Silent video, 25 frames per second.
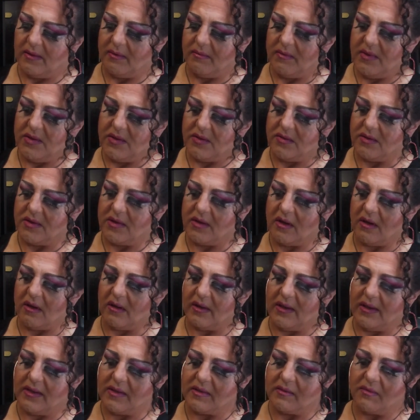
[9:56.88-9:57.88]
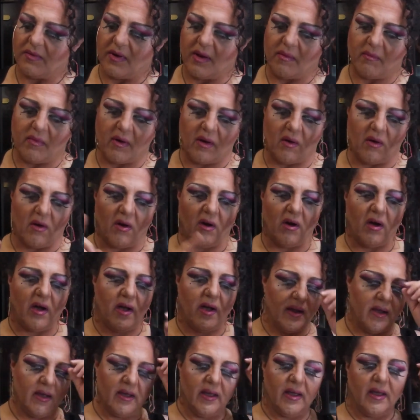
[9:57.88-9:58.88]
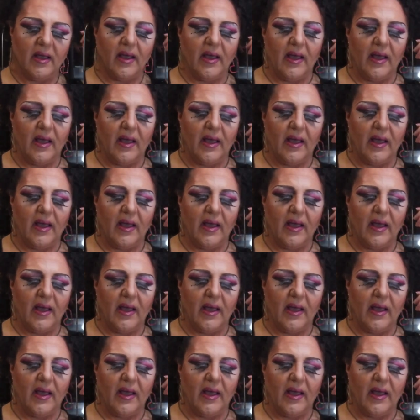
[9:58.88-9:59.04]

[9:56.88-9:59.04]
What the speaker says: The mystery doll is Rainbow High,